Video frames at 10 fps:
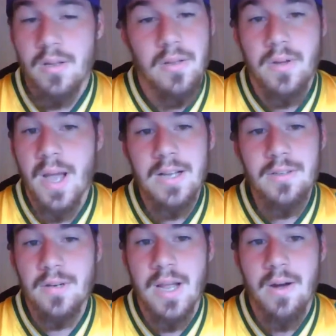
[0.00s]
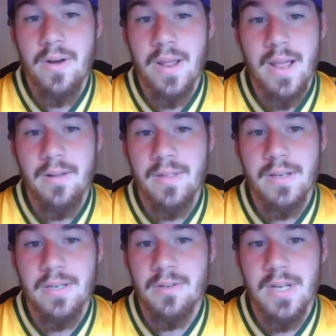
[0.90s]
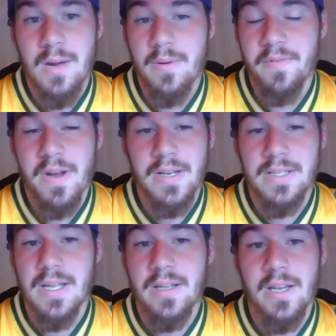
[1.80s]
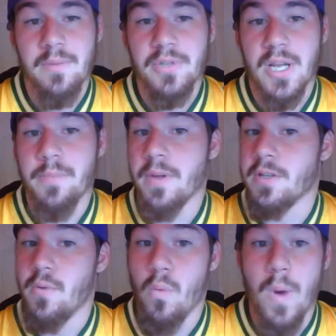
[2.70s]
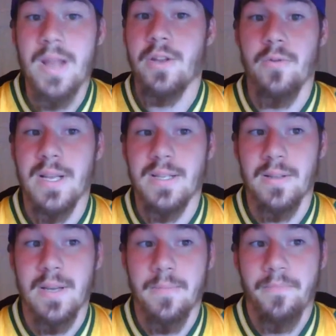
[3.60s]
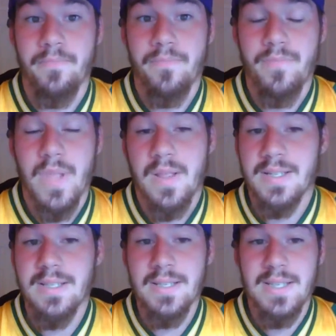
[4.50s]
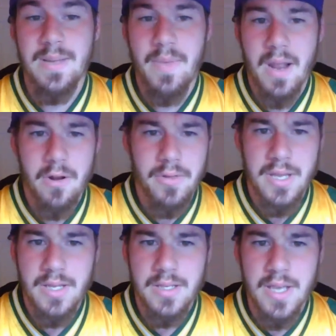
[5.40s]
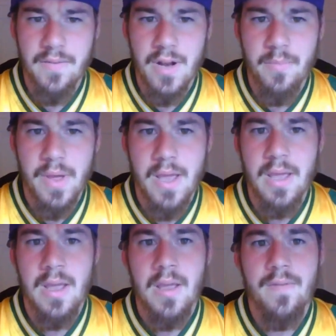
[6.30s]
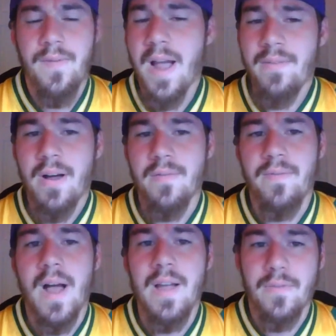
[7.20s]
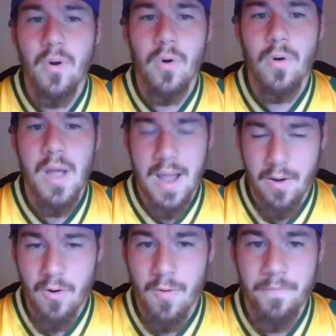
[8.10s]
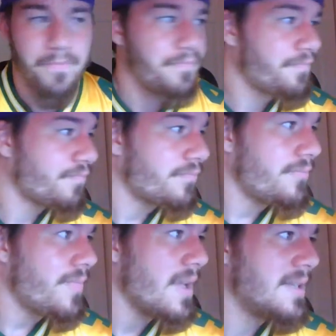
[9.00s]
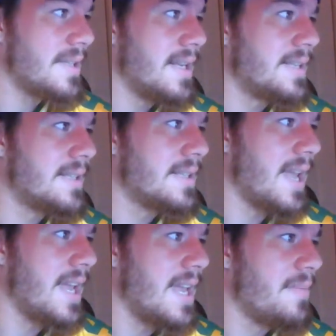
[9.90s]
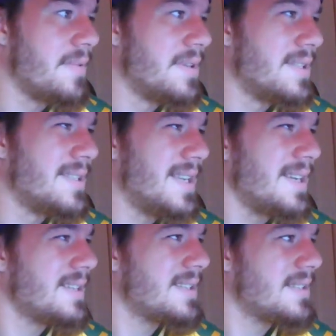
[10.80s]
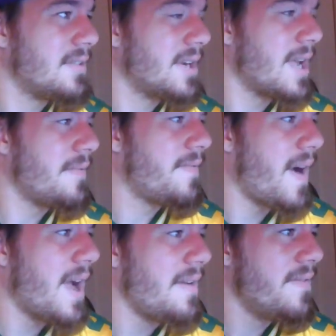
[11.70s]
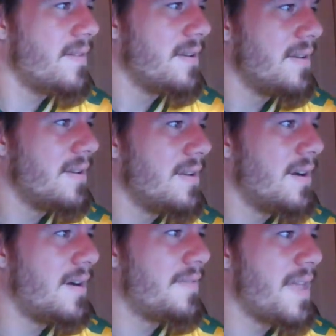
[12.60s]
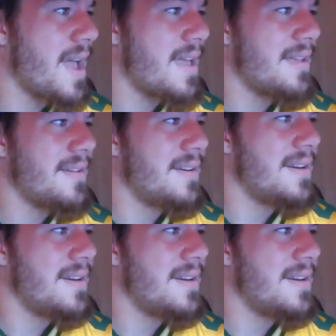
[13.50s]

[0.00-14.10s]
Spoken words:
You guys are counting out the two-time defending Stanley Cup champions way too easily. This is a team that I don't think has given up a 5-on-5 goal at home since Game 6 or Game 5 of that